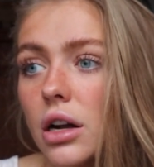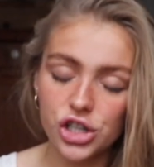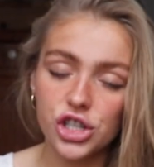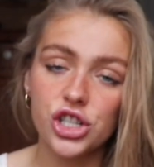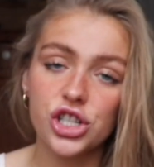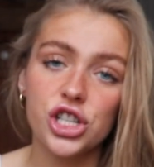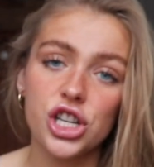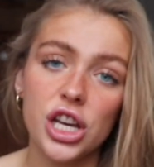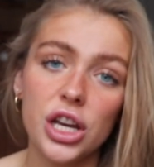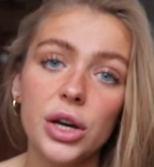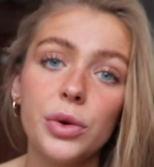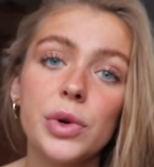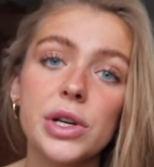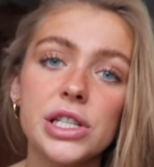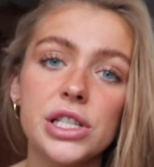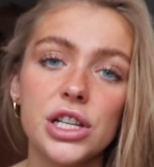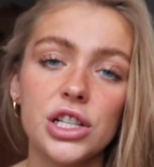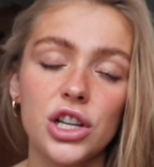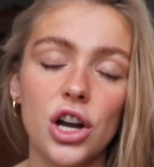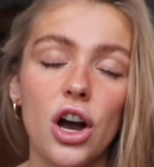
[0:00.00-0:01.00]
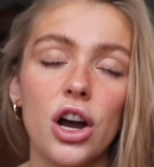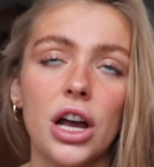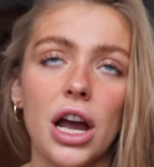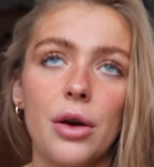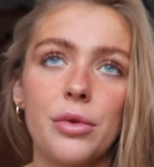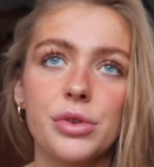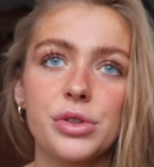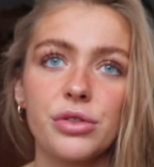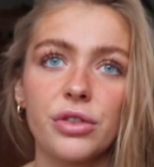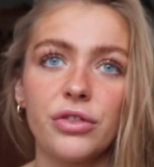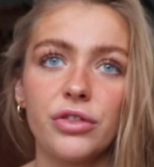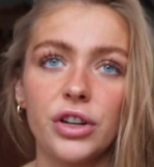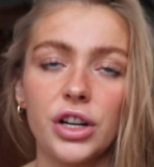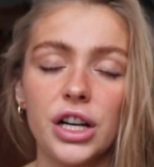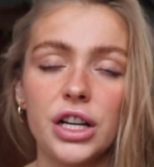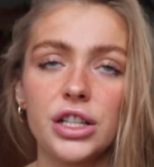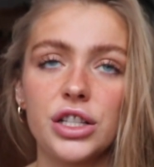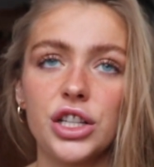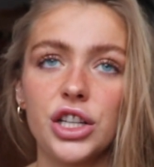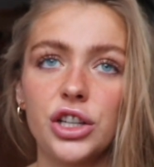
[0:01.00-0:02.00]
She was the dog I was
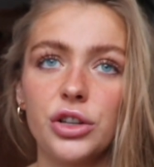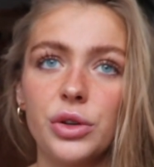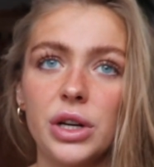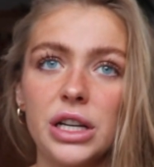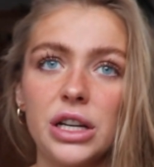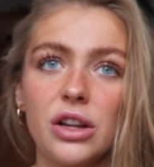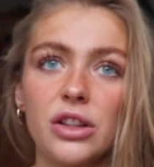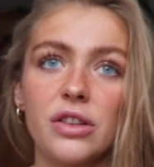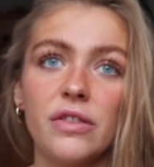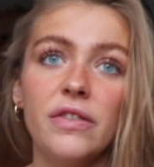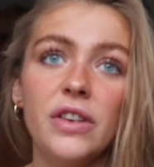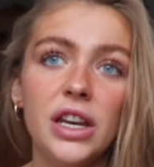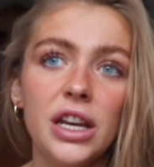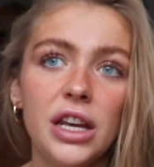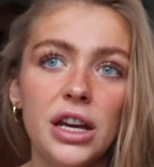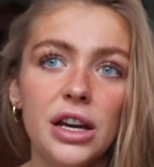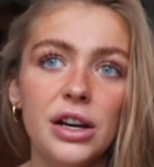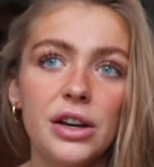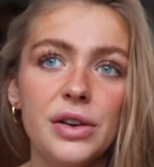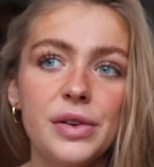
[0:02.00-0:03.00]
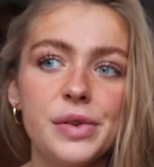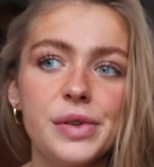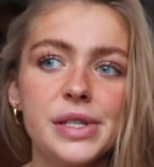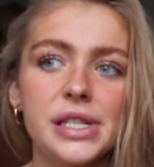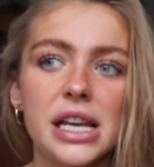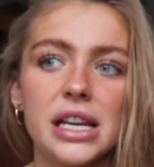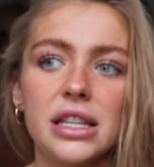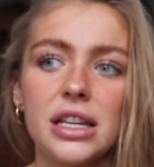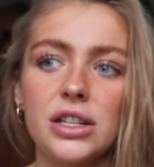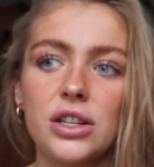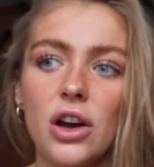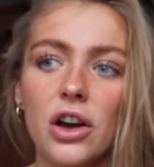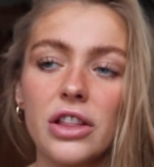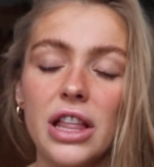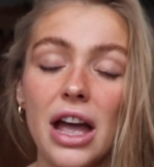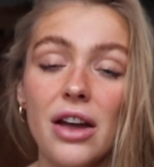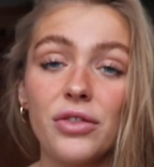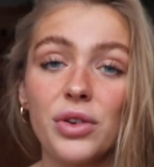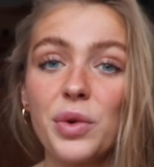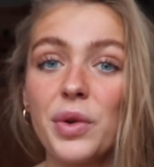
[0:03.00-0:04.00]
referring to in all the videos and the dog
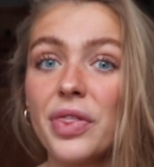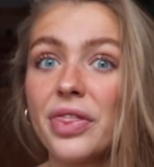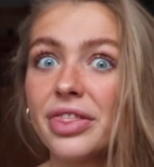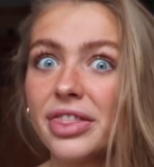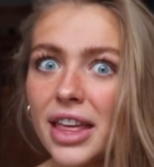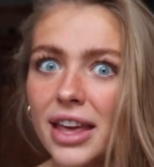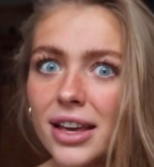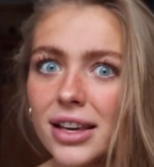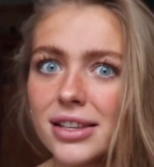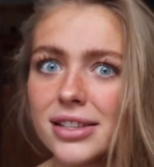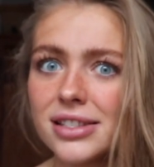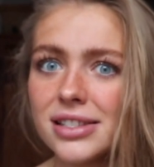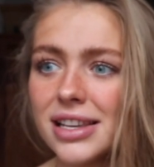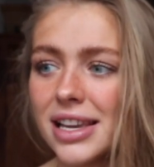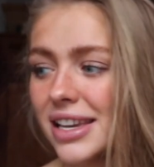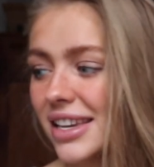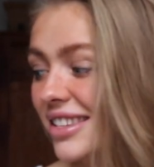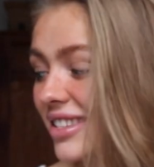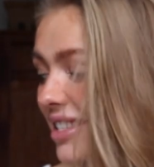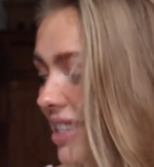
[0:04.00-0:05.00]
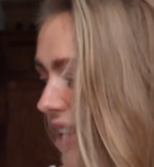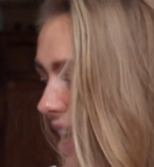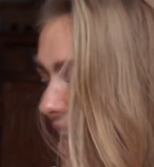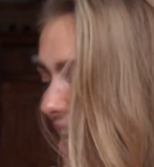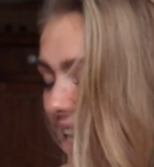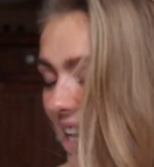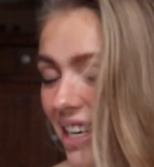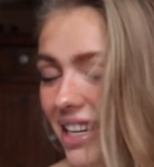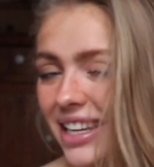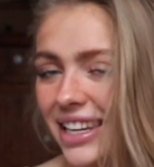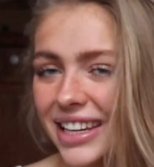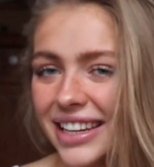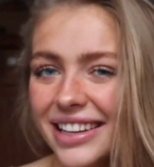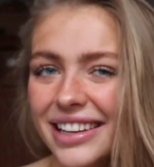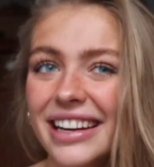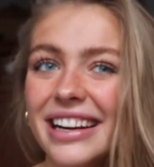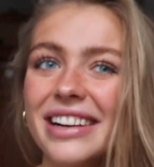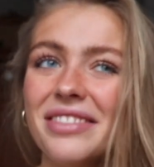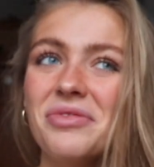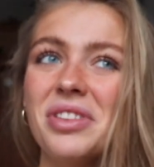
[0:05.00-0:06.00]
that everyone thinks is Lennon
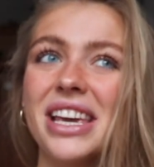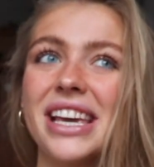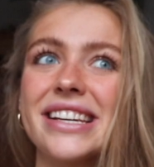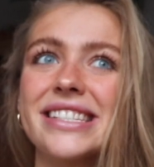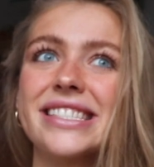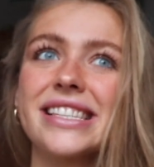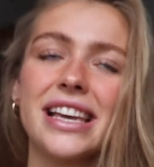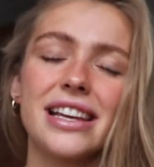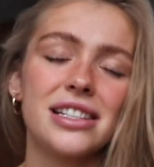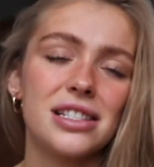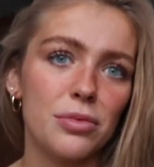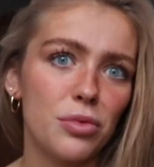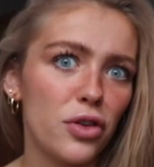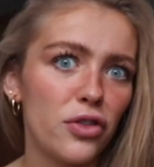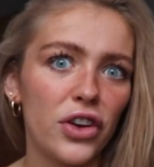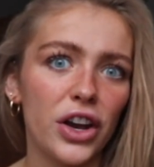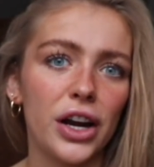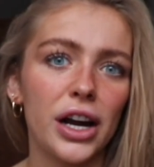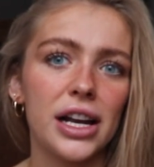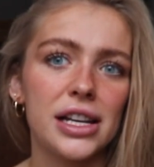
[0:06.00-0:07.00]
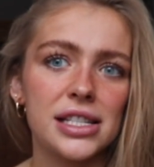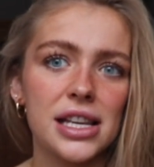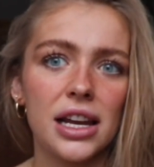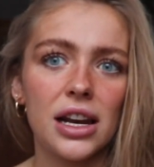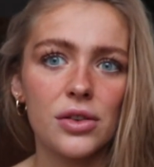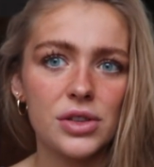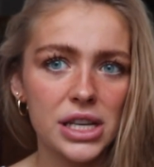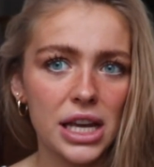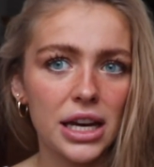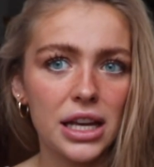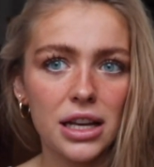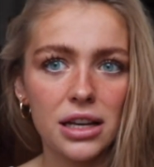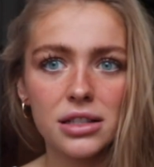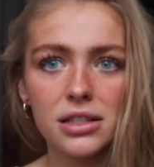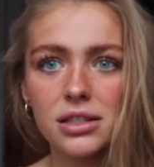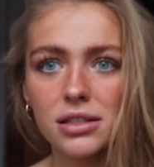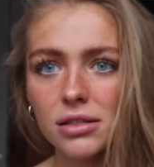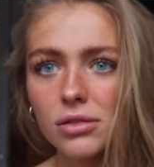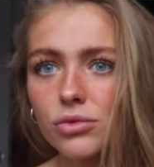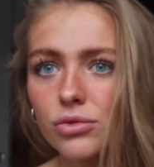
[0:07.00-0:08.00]
because, like, to be fair, I said I was getting
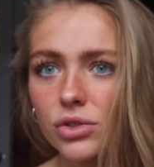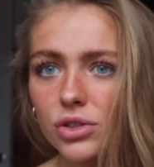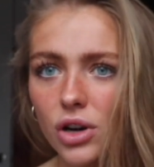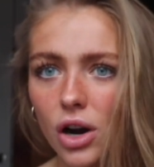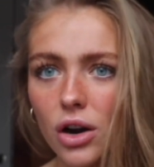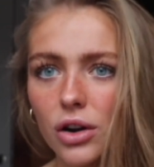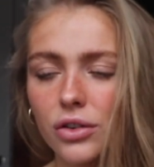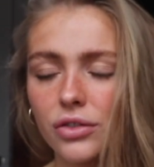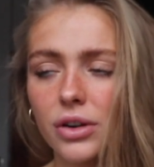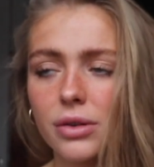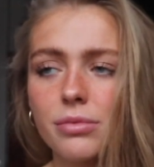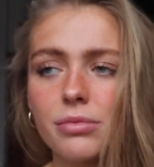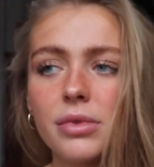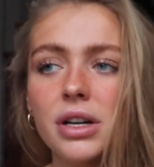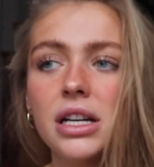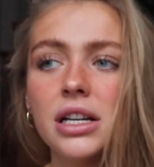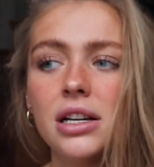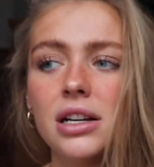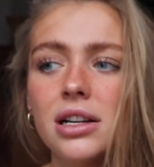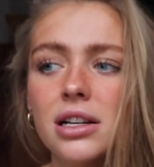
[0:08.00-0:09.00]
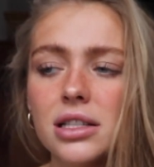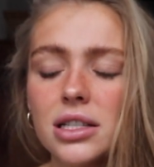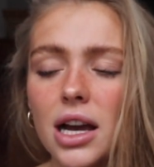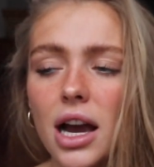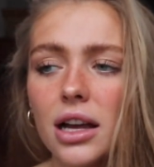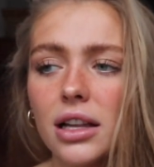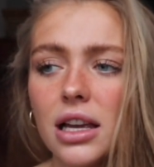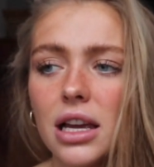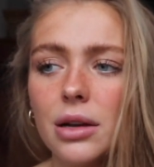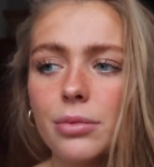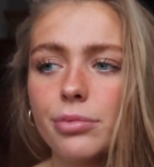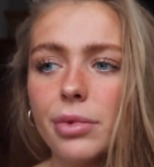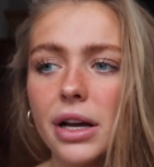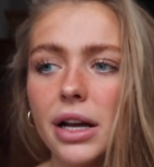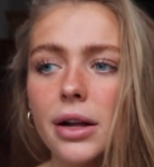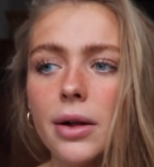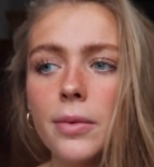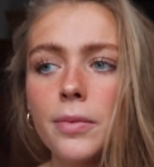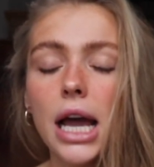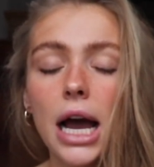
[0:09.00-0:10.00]
a dog from Thailand.
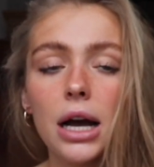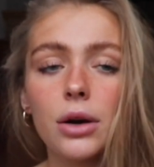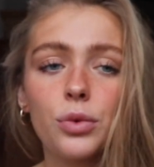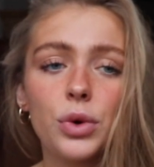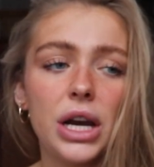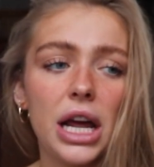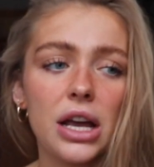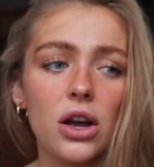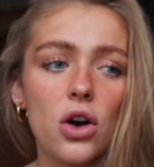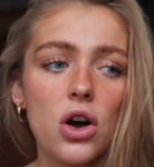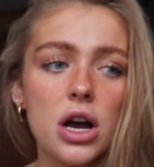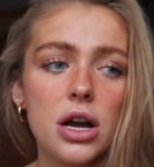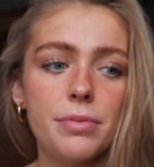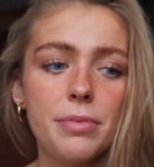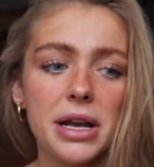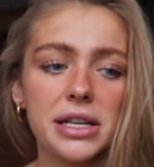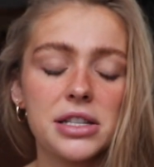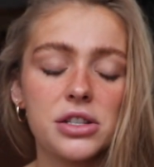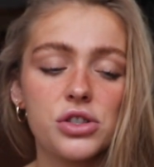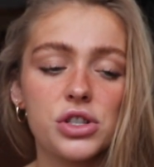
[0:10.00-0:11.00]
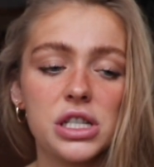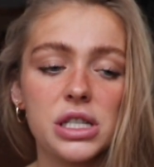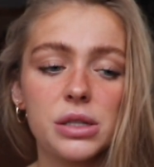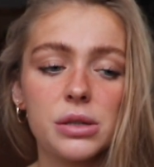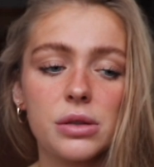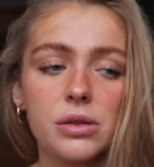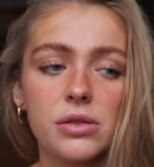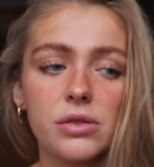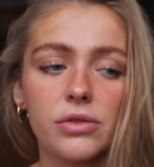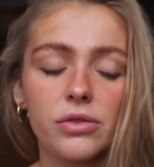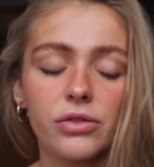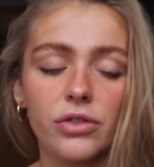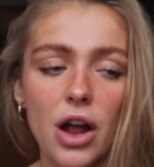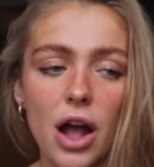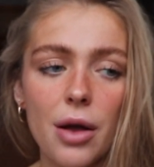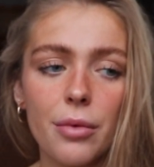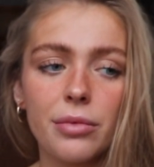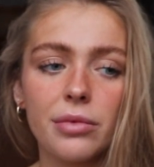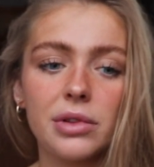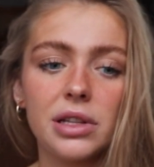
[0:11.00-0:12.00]
But yeah, when I got messages
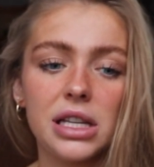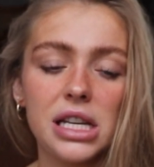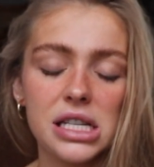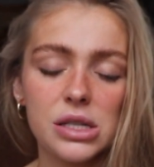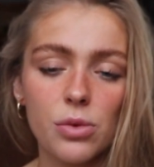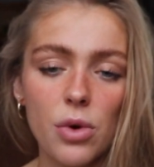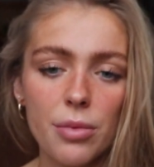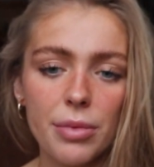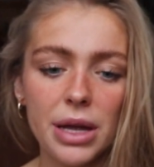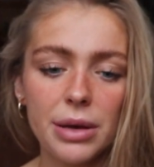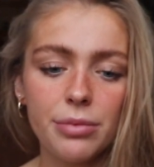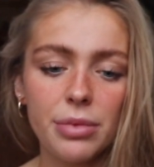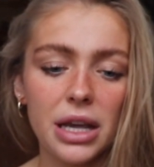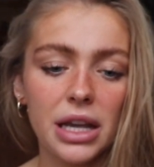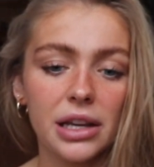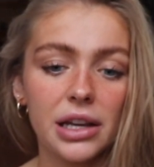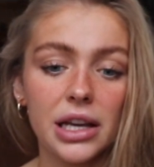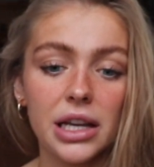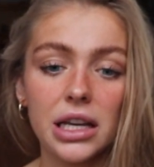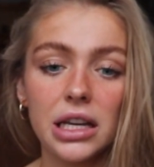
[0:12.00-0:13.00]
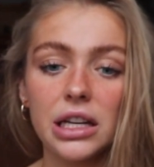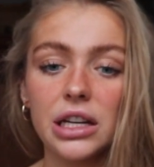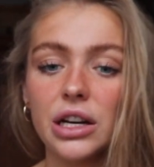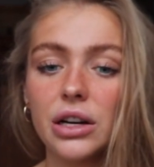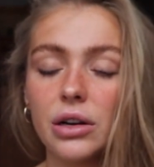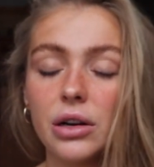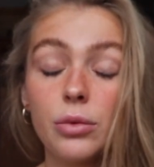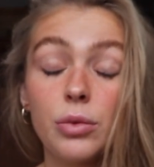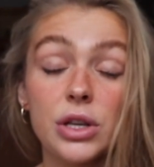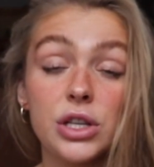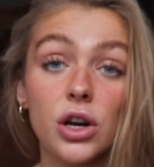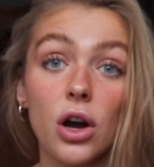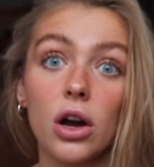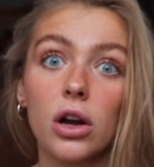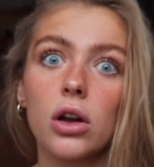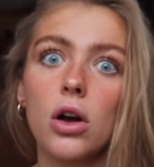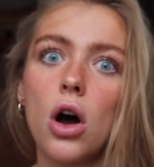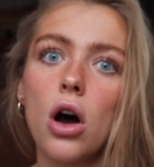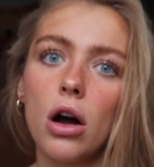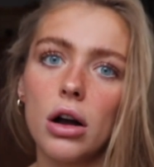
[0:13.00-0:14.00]
from this woman being like, you know, and we
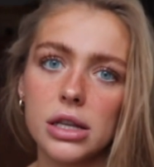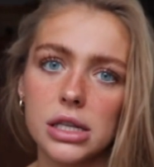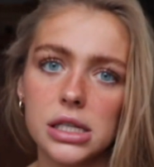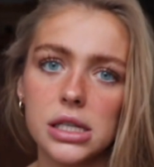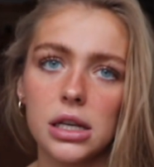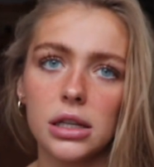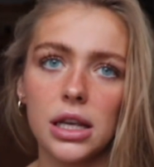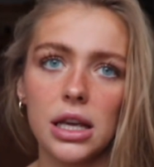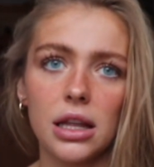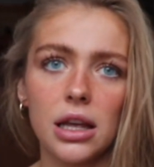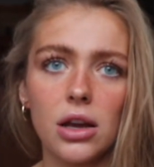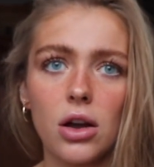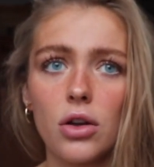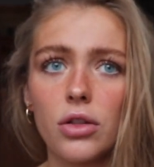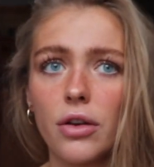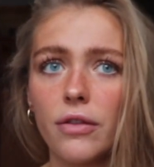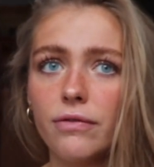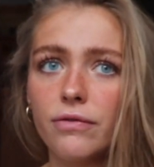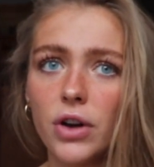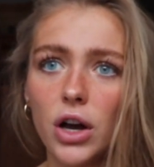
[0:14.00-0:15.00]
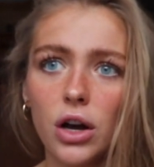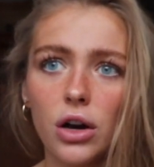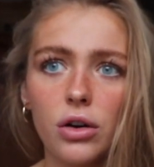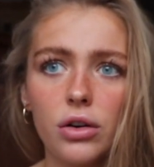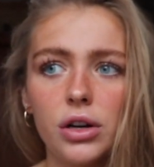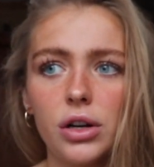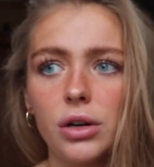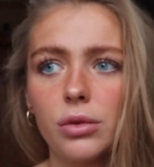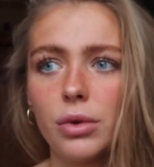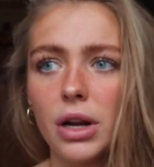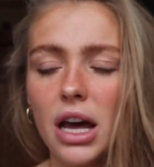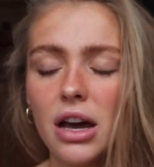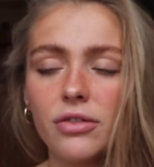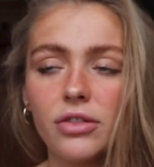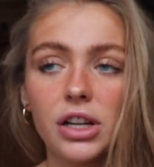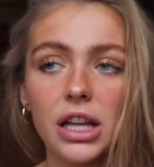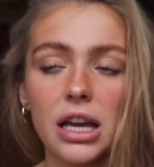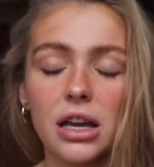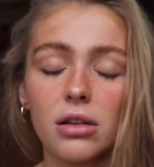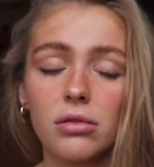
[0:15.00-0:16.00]
talk constantly, like on the phone or
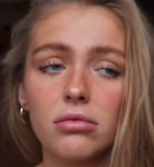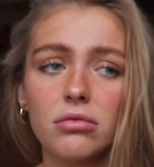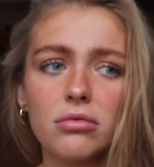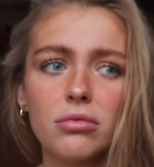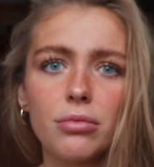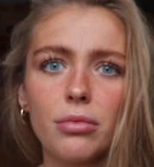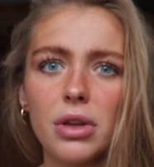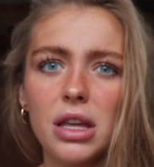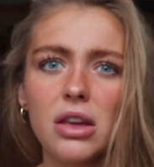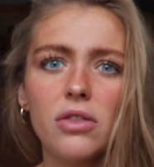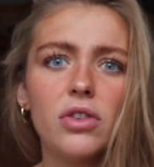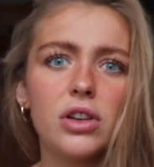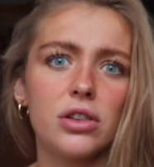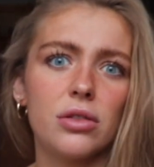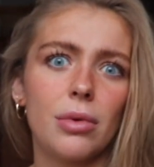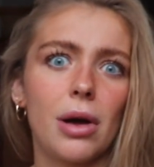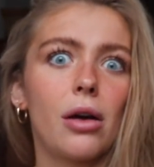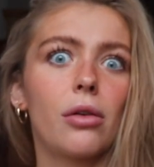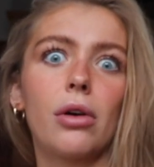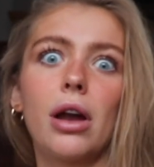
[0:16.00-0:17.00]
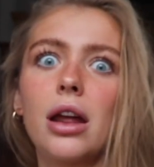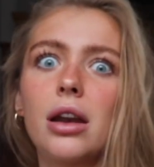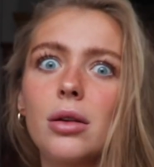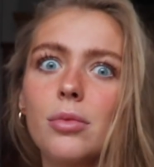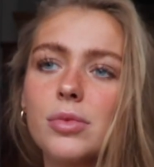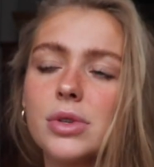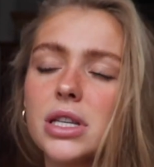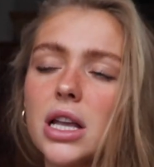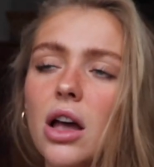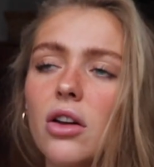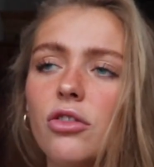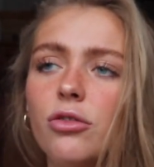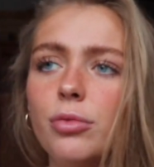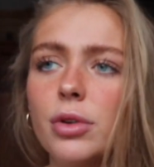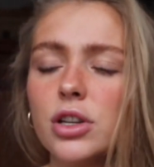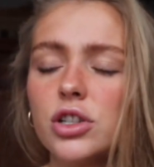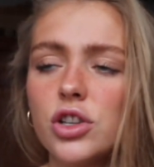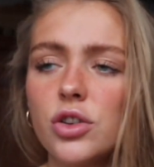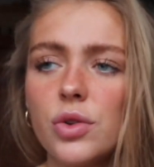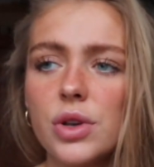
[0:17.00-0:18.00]
whatever, like even about random stuff,
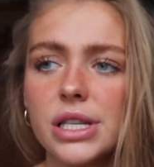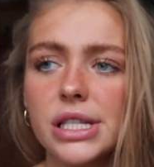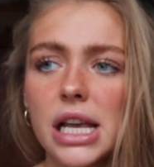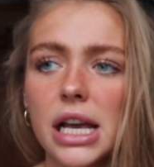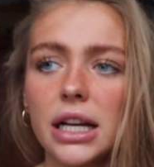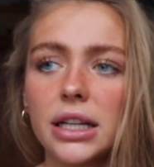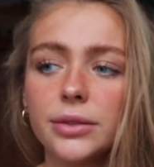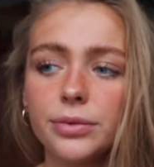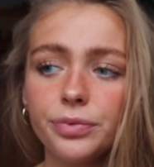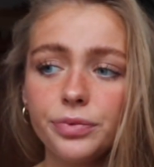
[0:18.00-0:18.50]
but she was like,